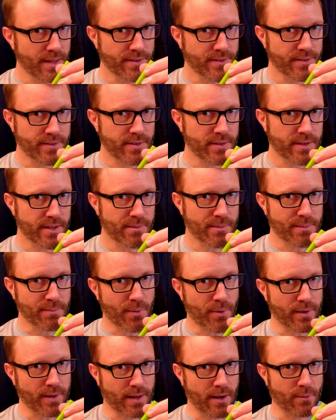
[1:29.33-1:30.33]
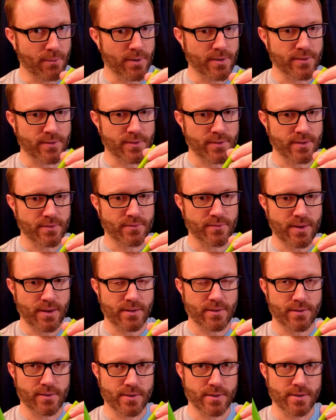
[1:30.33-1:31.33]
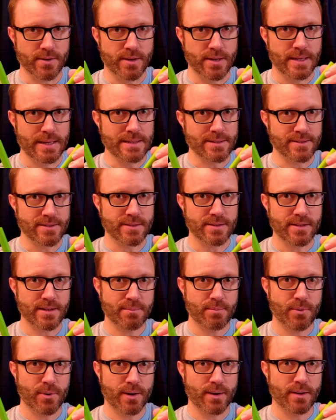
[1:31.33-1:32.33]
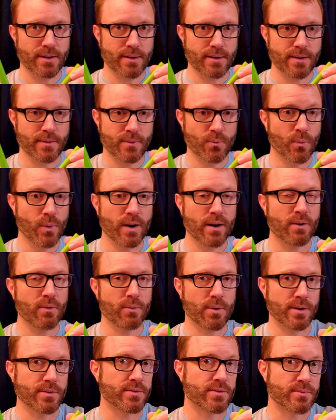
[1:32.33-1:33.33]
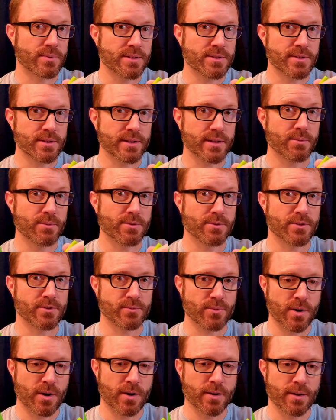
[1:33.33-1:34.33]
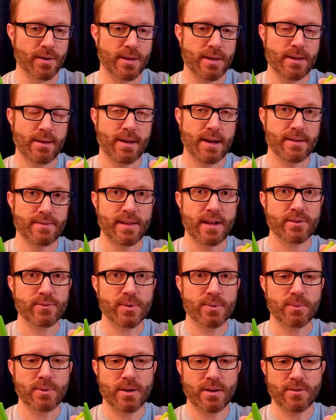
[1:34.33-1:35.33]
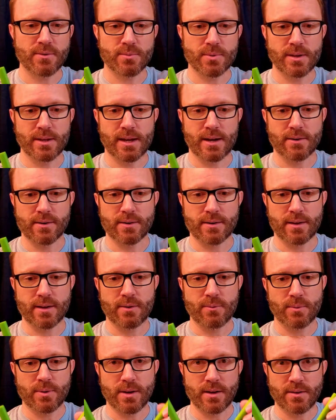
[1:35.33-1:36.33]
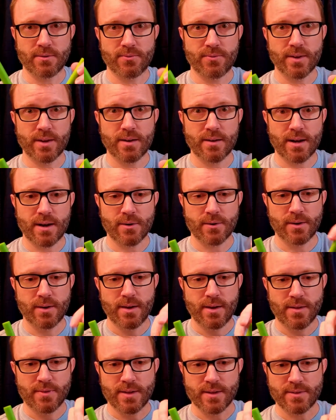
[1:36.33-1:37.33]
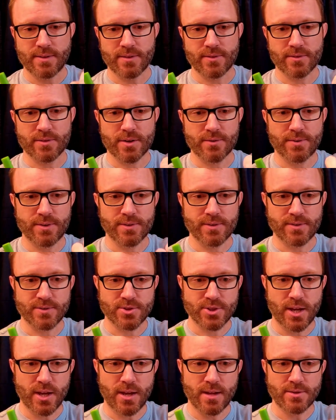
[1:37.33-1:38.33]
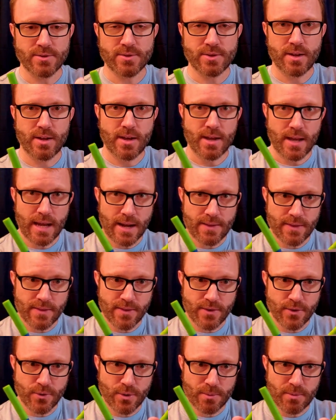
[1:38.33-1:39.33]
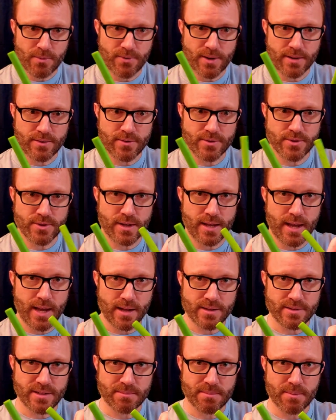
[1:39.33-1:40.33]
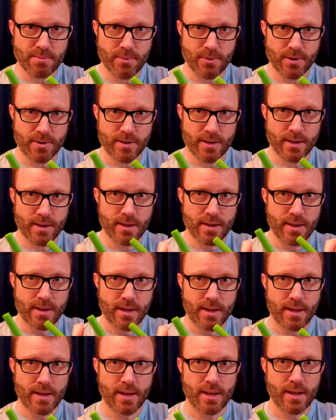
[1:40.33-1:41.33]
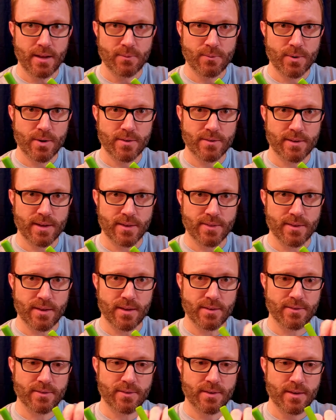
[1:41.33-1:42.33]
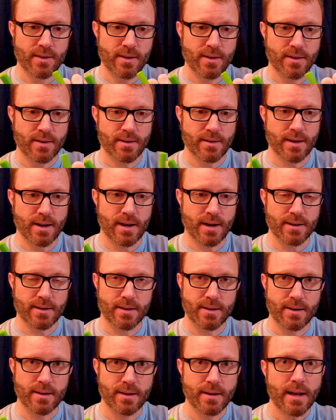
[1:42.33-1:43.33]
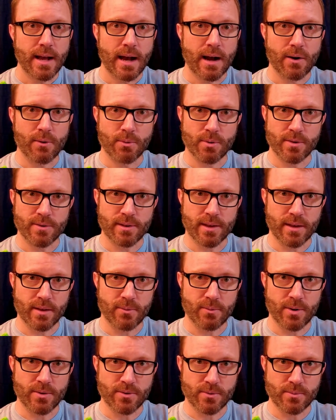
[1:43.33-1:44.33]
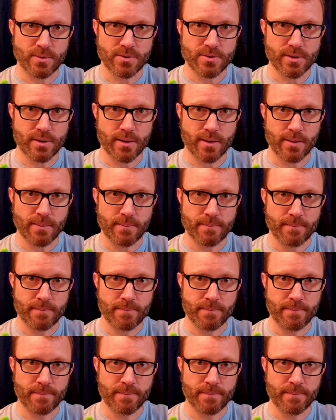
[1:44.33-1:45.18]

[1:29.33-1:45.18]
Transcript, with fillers: it's still going to point outwards. This vector is still going to point where it was originally, which is wrong. And that's what we need to recalculate. We need to figure out that this surface has changed and that the normal vector should actually be pointing inwards like this, not outwards like it was originally.